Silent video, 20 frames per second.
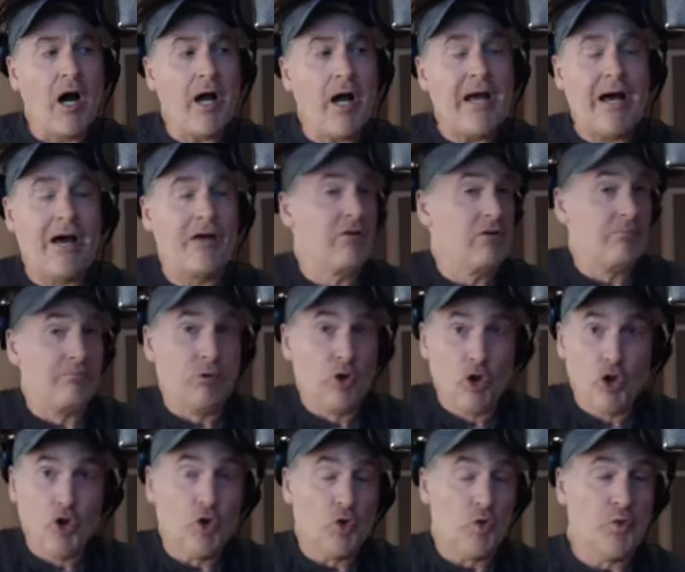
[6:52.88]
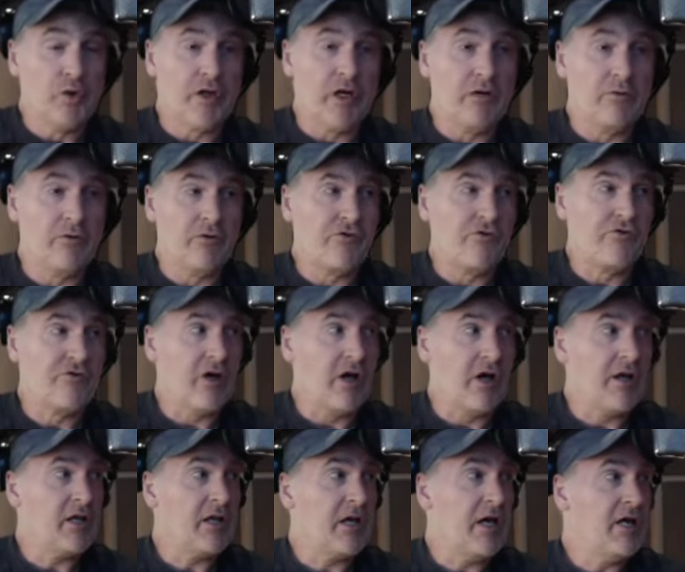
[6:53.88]
out of the blue, when I was, I
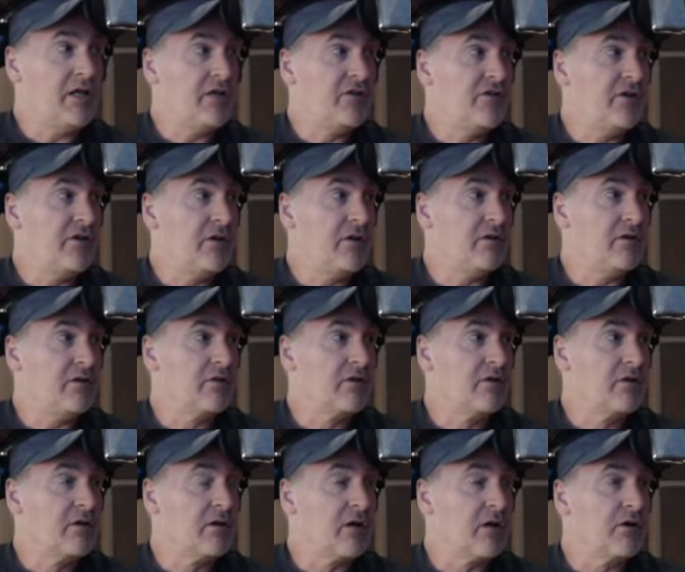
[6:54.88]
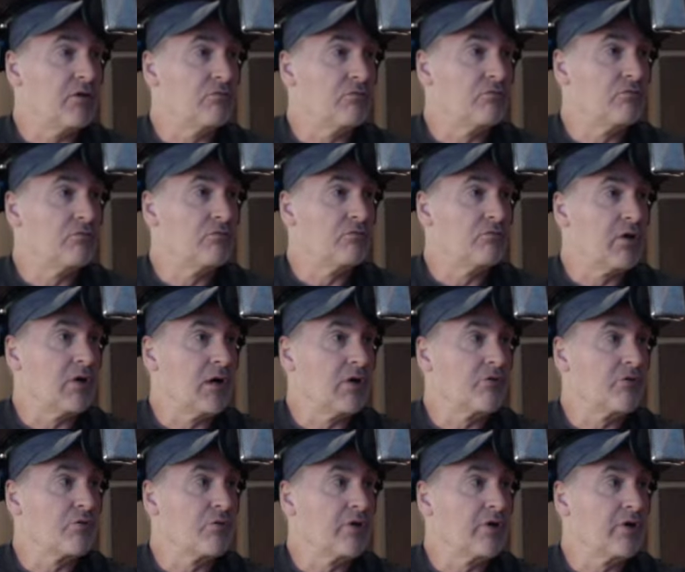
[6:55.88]
think, 18, I
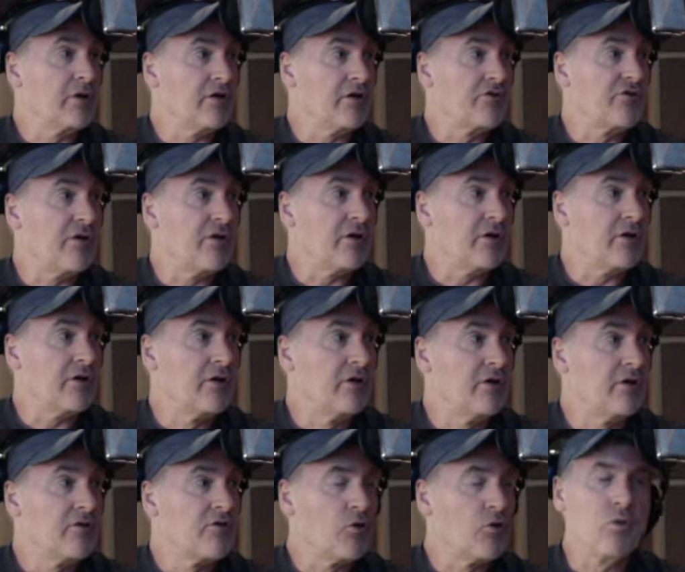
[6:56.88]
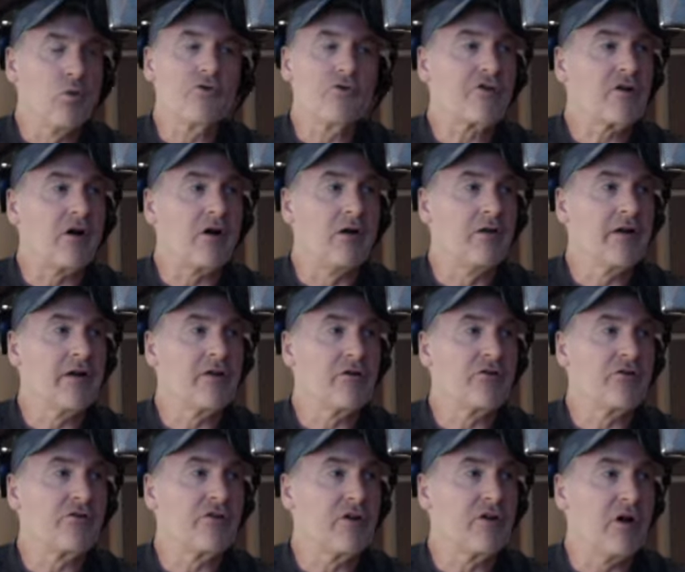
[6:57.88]
was working at the worst call
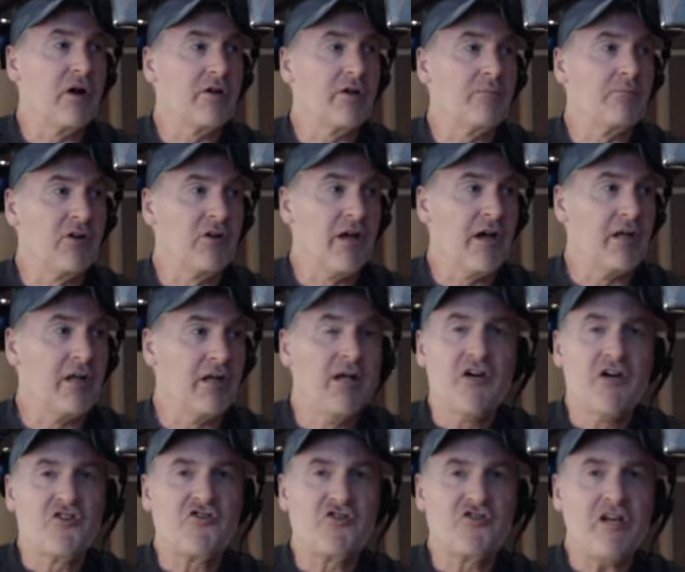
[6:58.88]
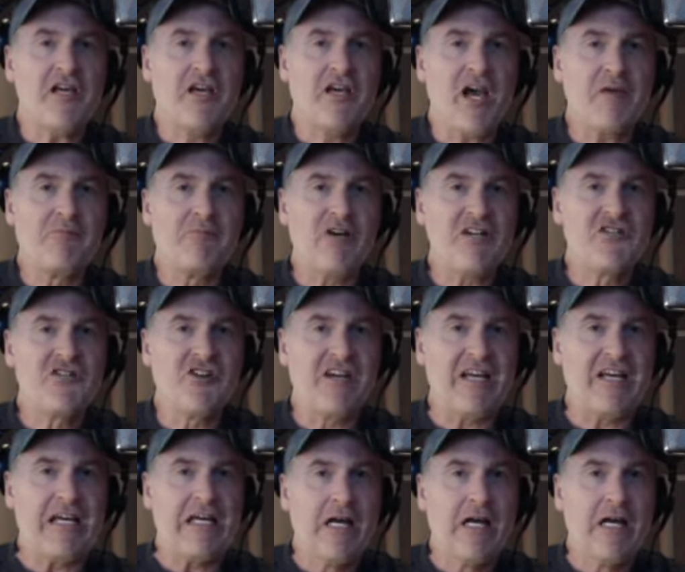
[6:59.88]
letters on the planet, CKPT,